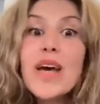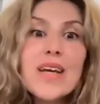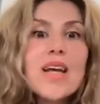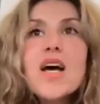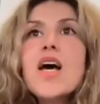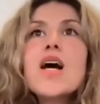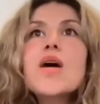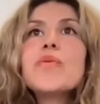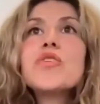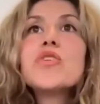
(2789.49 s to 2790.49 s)
And
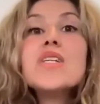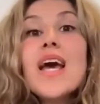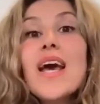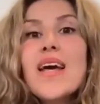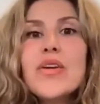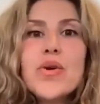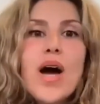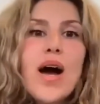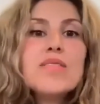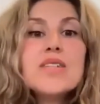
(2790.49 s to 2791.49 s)
today you
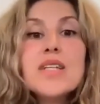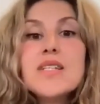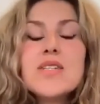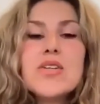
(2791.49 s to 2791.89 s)
have these,